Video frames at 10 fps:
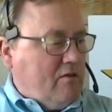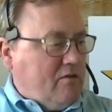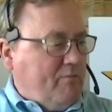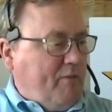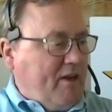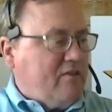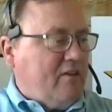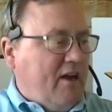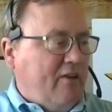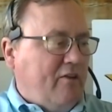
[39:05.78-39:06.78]
So based
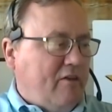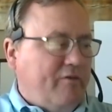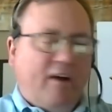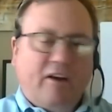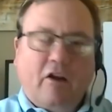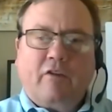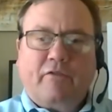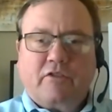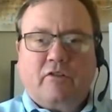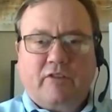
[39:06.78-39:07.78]
on how you define
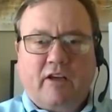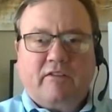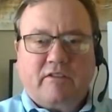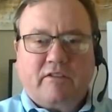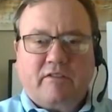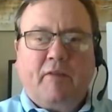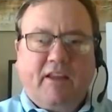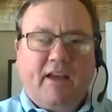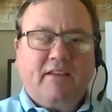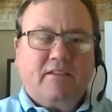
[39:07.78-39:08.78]
artificial intelligence, in
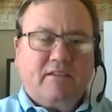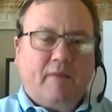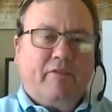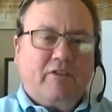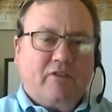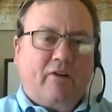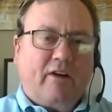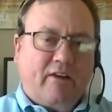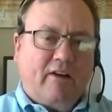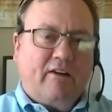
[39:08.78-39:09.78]
many cases, some of it's
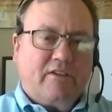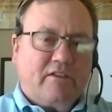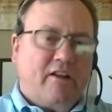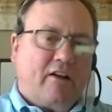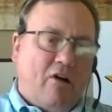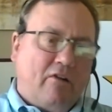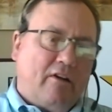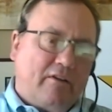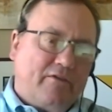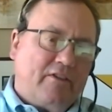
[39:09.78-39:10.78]
already there. It's just not called
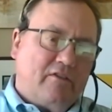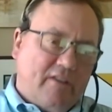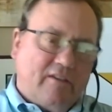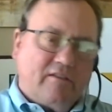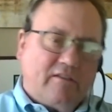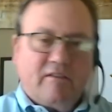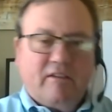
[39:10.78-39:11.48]
artificial intelligence.